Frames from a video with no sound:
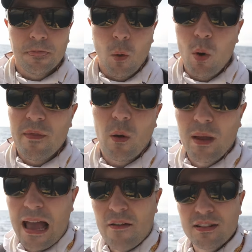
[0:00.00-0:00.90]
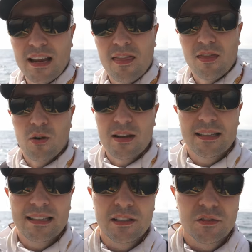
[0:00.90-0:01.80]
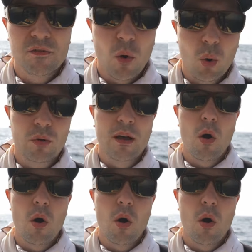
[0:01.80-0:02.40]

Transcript: The one that we have is a 36 volt,